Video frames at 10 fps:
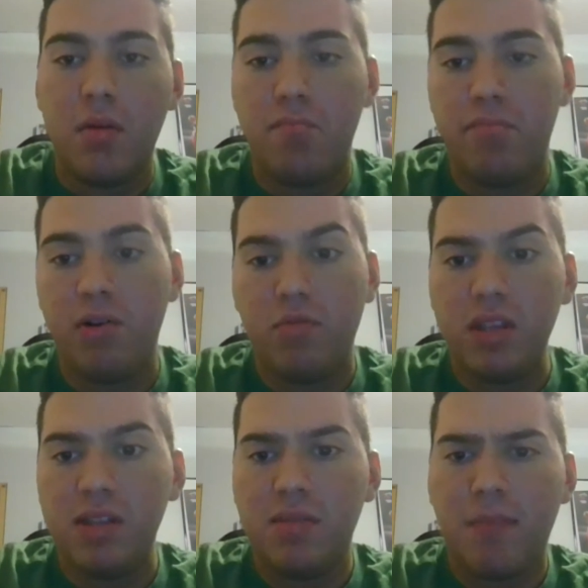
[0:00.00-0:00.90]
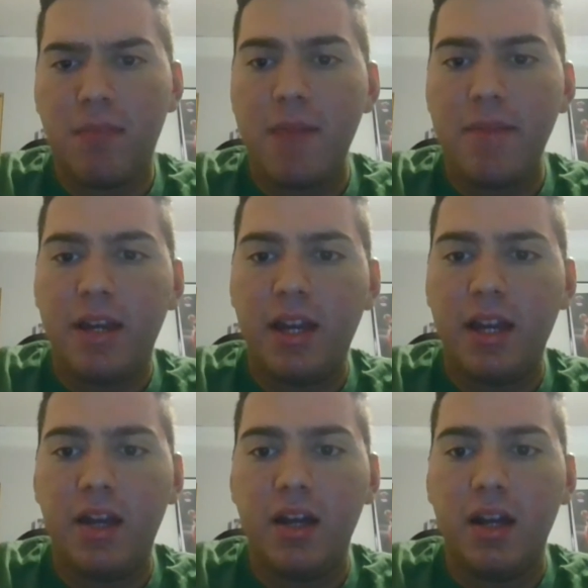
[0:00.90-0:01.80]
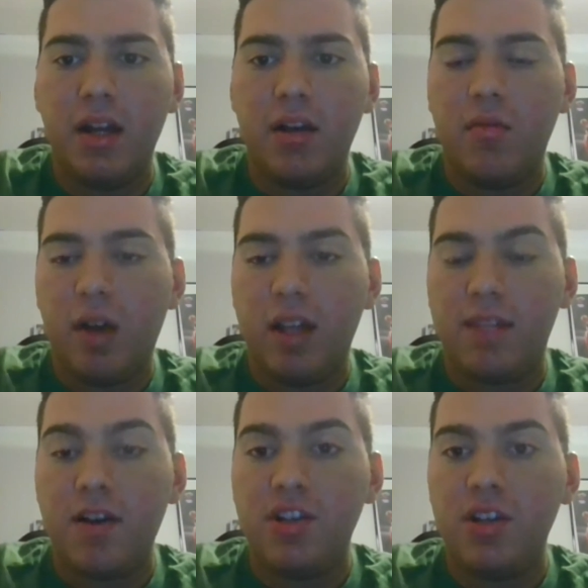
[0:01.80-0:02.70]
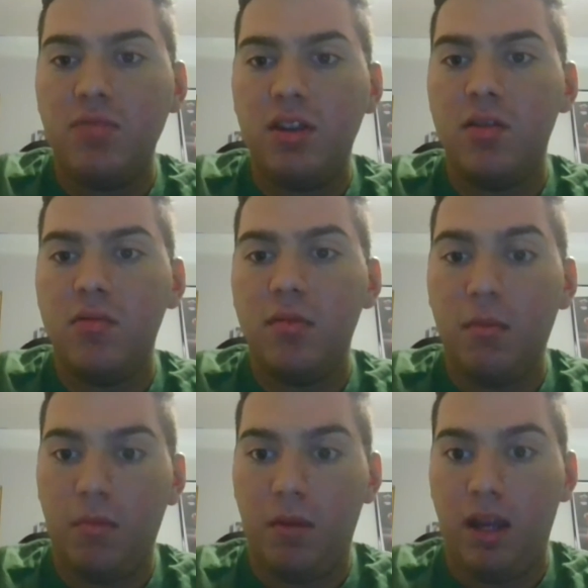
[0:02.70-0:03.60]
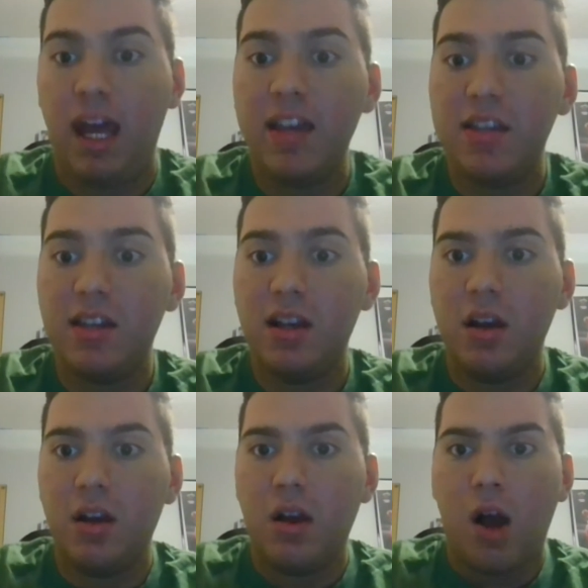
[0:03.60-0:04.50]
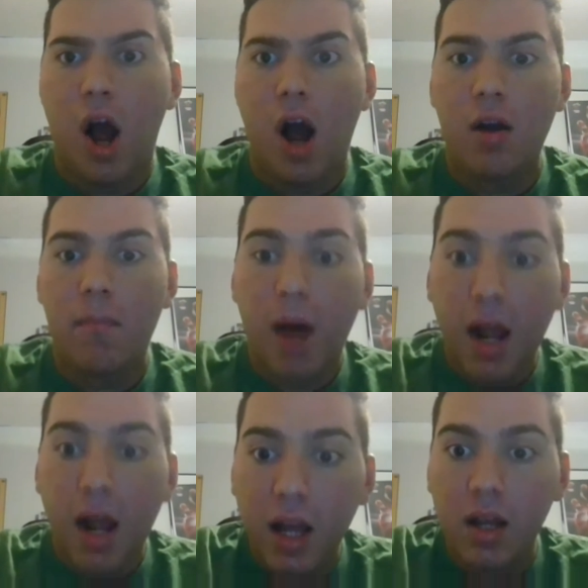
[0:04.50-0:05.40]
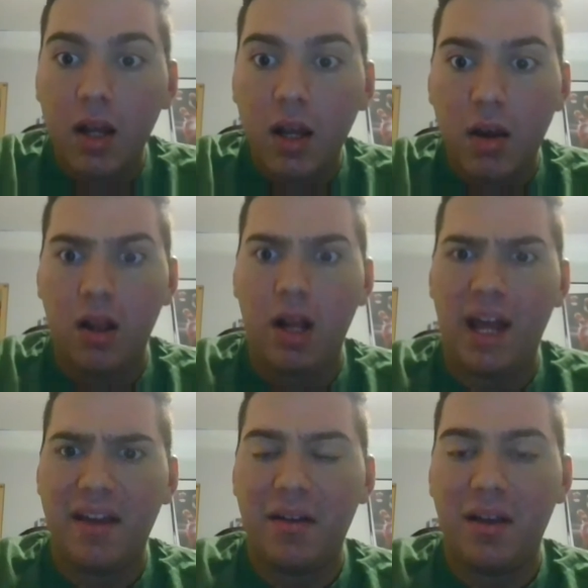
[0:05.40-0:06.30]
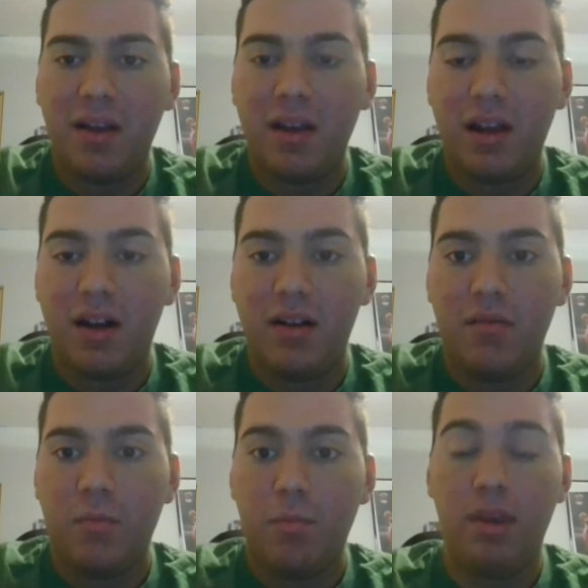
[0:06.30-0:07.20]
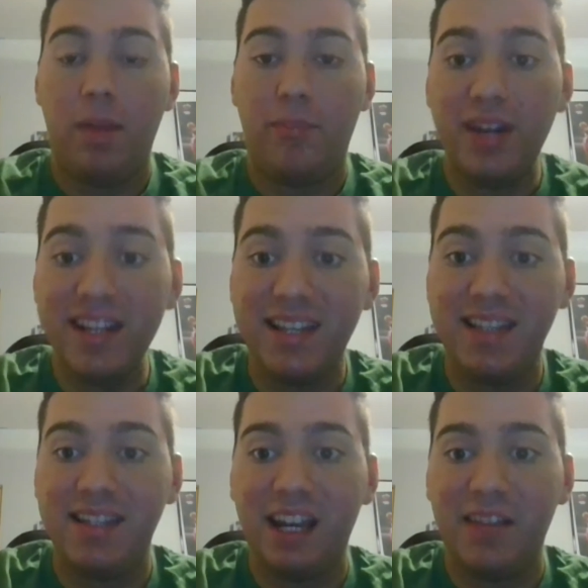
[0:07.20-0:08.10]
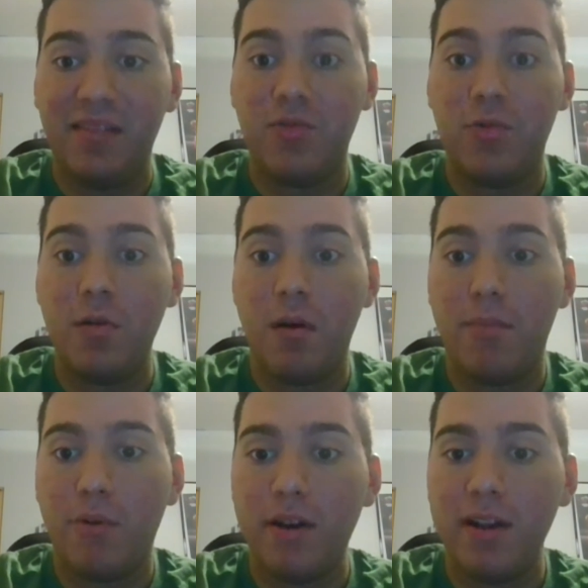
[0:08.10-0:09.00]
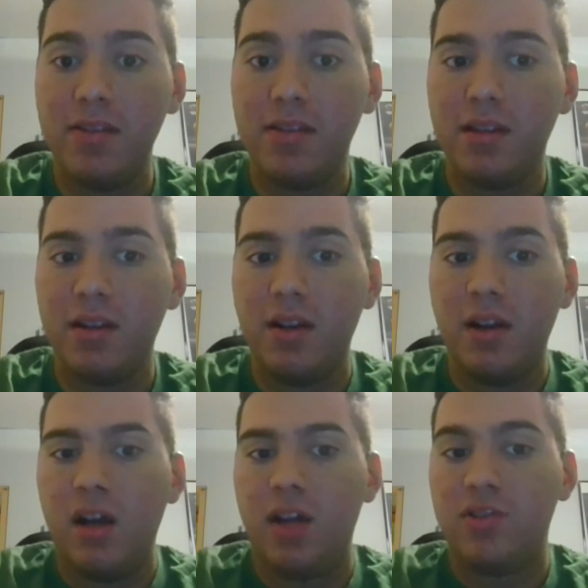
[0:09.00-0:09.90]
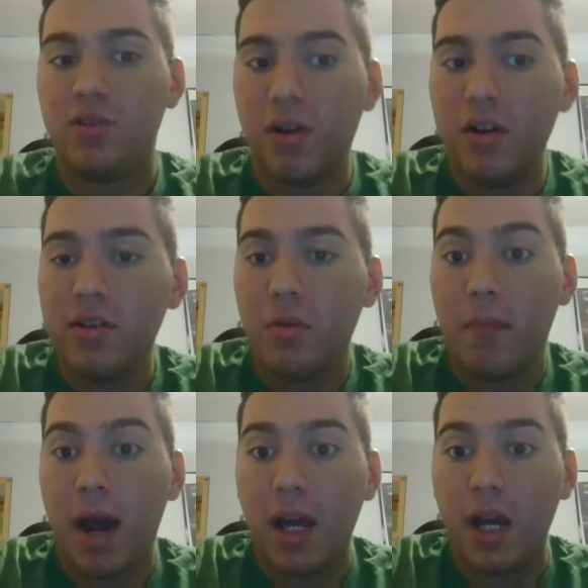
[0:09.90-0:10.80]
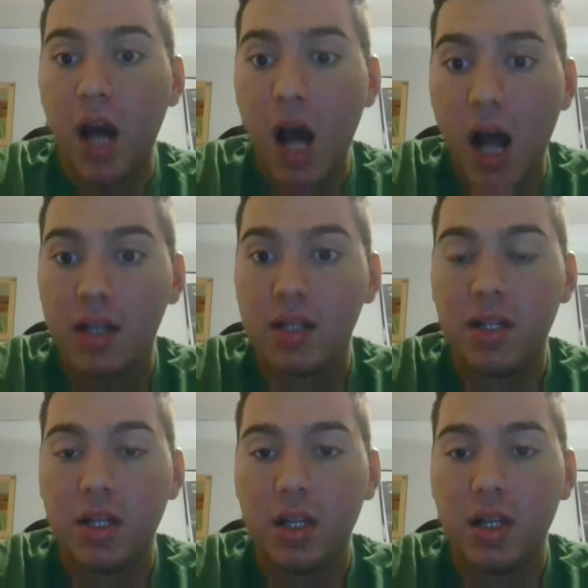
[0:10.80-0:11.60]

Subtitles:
But with this Miami Heat, especially with the Casey Akapala, like in a preseason game, like 21 points and Stirs, my gosh,